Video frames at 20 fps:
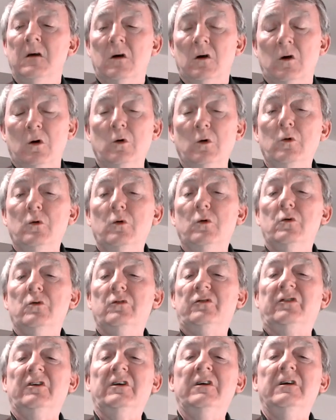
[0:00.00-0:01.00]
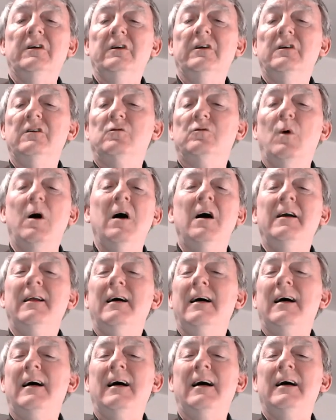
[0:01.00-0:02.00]
Who sees what
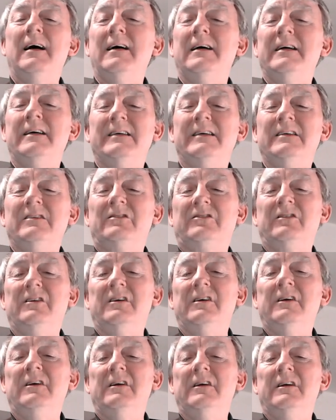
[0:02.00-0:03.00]
I see?